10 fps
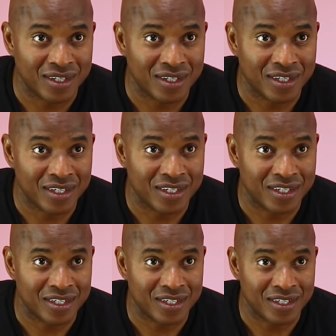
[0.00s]

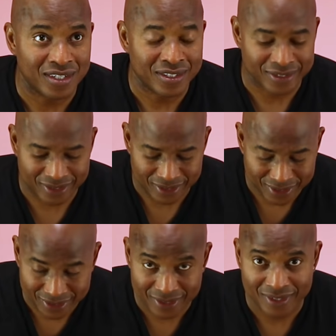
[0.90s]

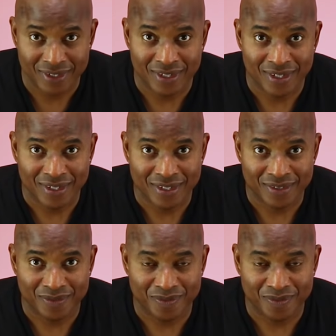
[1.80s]
[no speech]